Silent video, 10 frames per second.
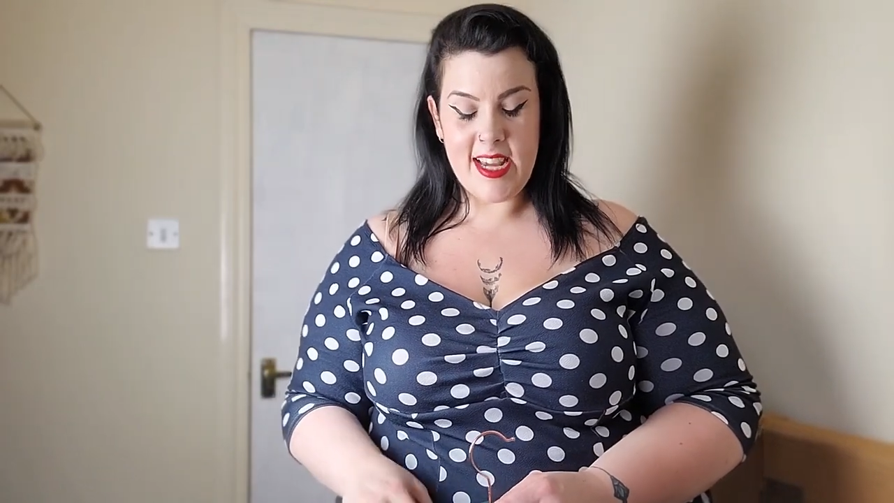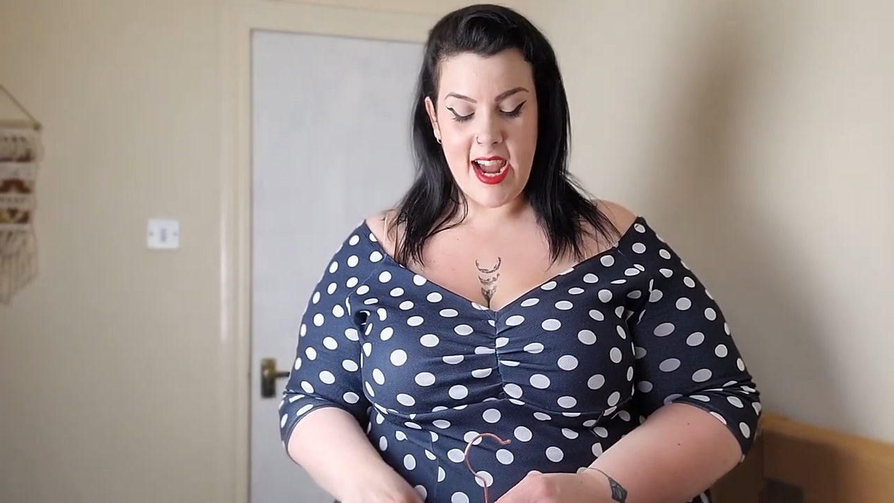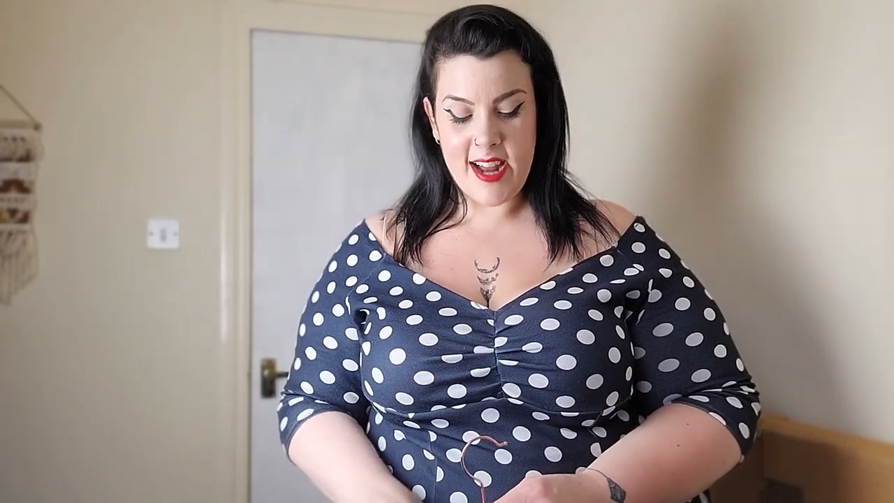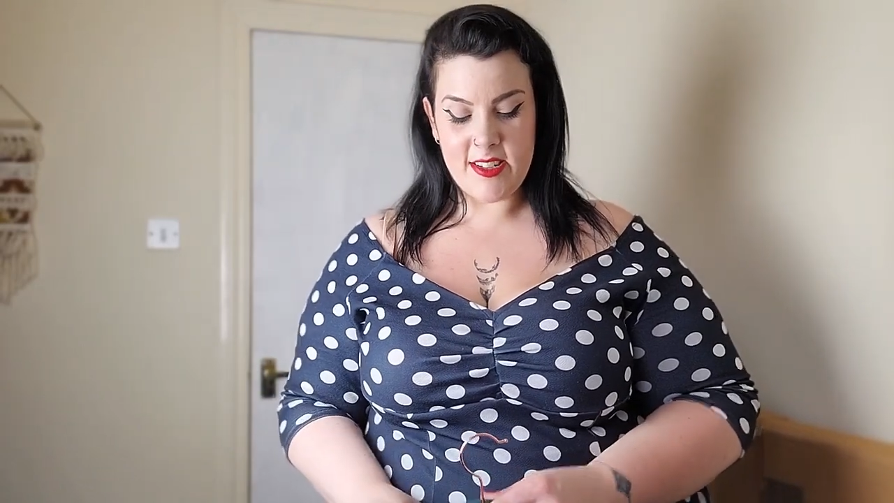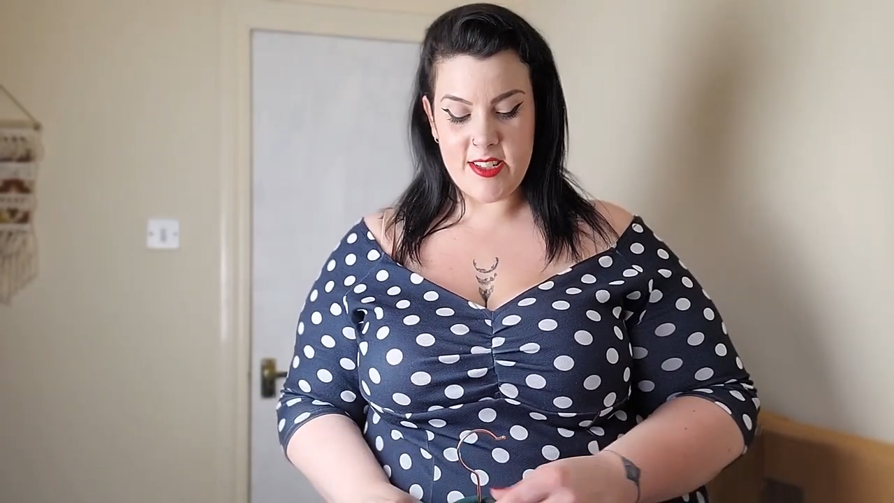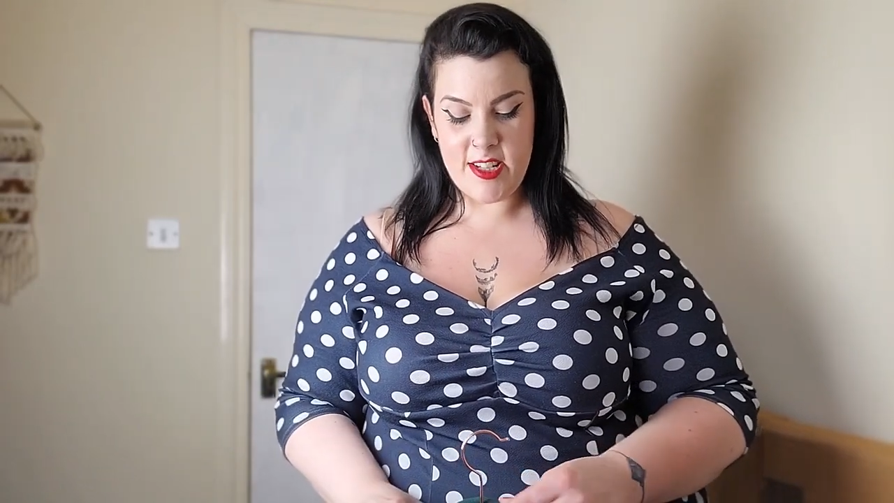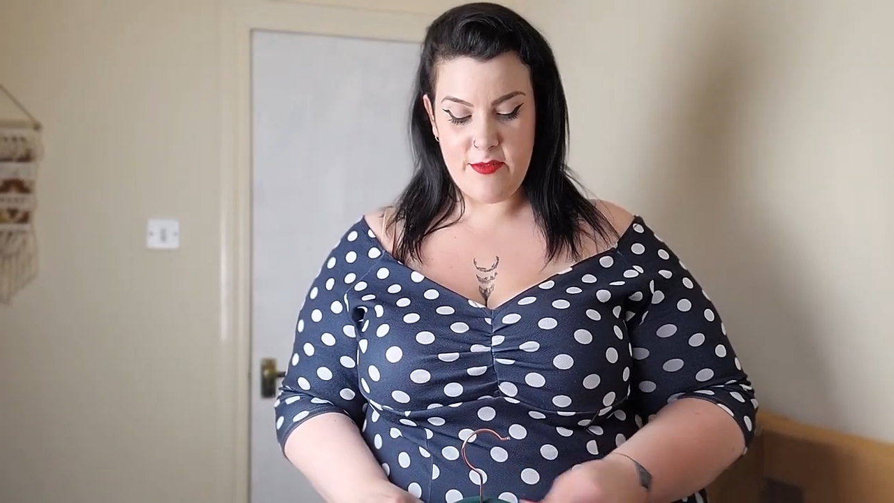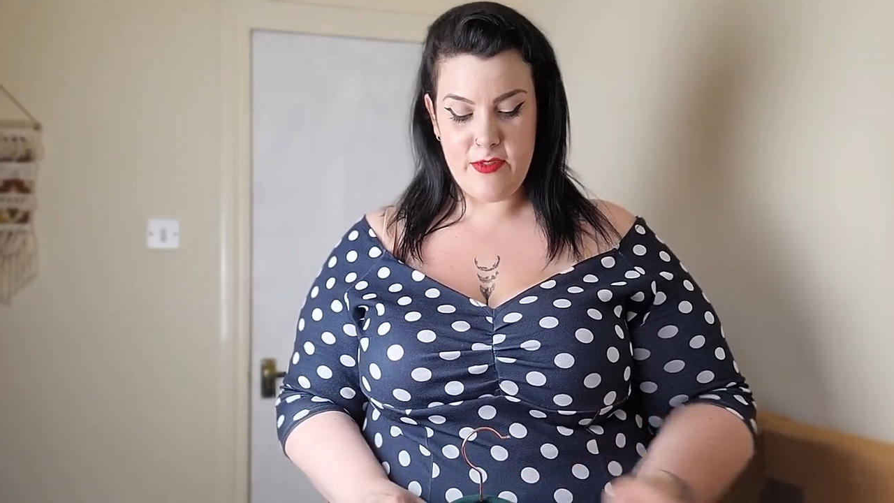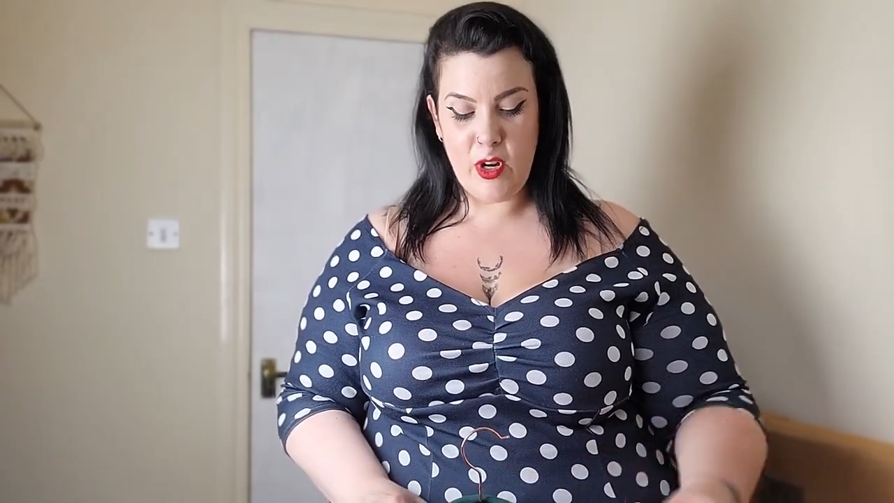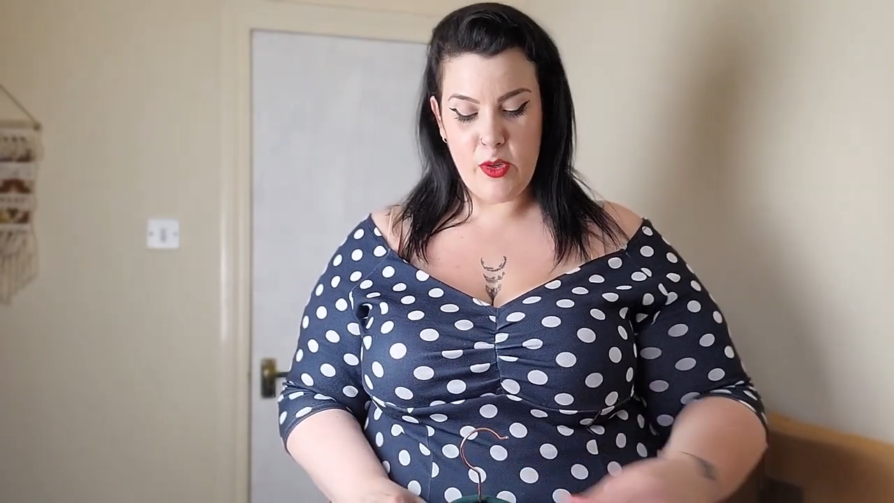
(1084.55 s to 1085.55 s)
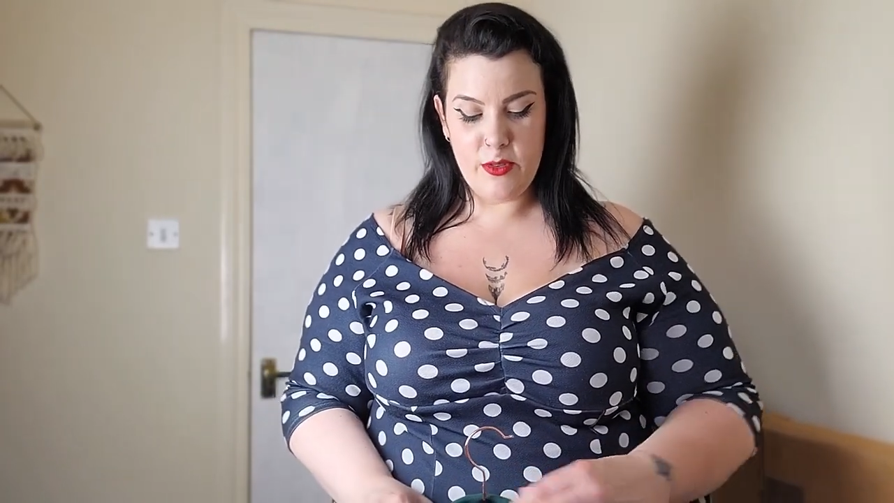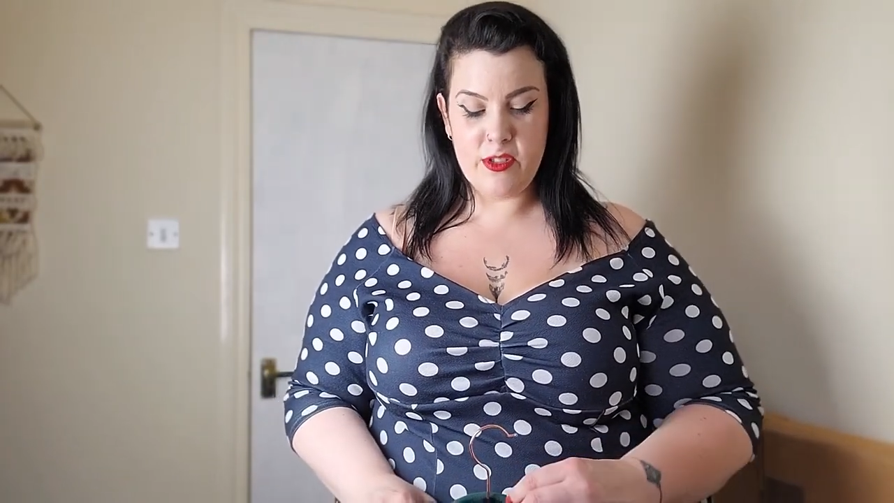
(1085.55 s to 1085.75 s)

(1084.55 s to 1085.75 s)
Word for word: and involved